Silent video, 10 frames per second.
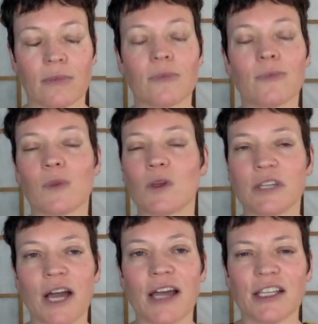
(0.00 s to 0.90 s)

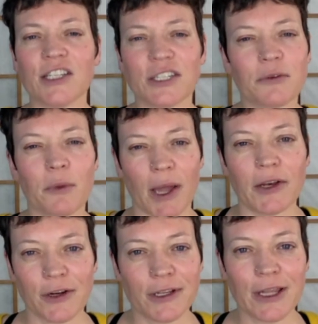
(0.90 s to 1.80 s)
Mm, I think just the
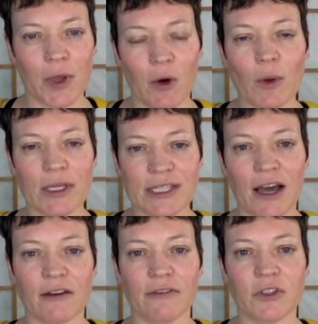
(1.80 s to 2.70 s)
reminder that we always
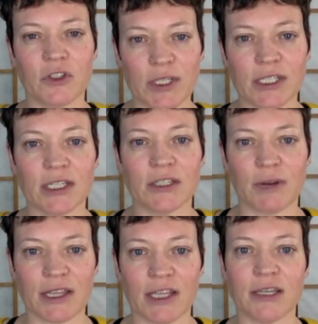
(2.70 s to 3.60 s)
have choices,
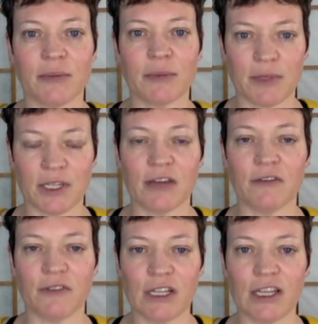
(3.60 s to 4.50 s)
right? That sometimes it
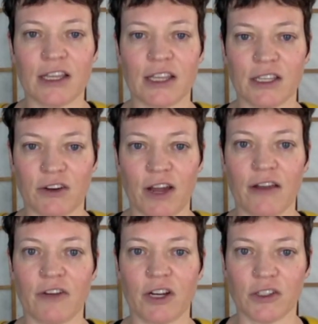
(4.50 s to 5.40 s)
can feel like things are out
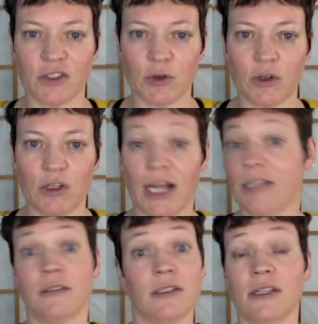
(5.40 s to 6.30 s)
of our control
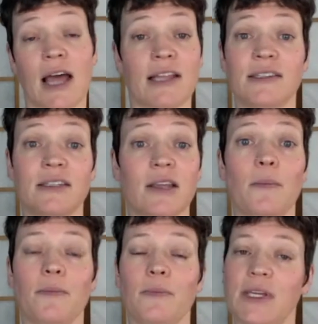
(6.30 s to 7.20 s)
and and
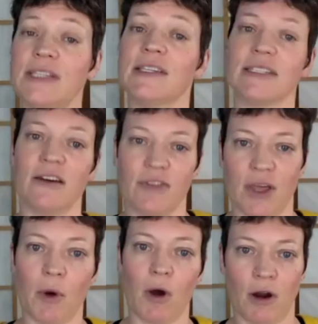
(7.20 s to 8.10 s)
some pieces of
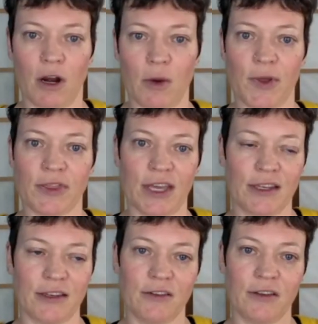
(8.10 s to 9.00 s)
them are, but
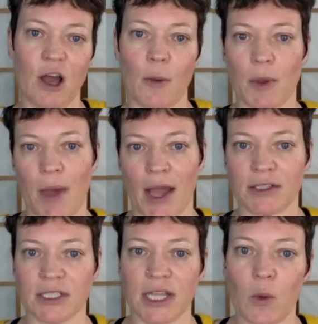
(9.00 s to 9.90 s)
then coming back
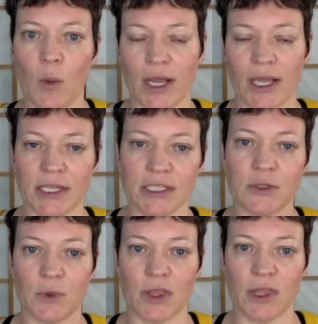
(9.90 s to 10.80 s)
to like what
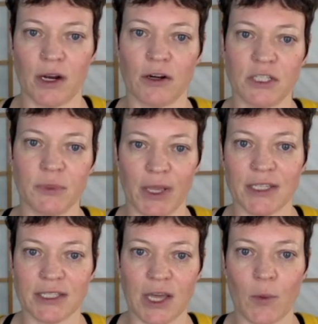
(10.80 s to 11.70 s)
is within our
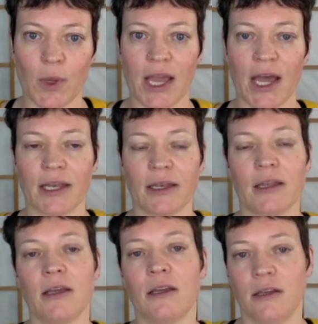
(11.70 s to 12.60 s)
space that we can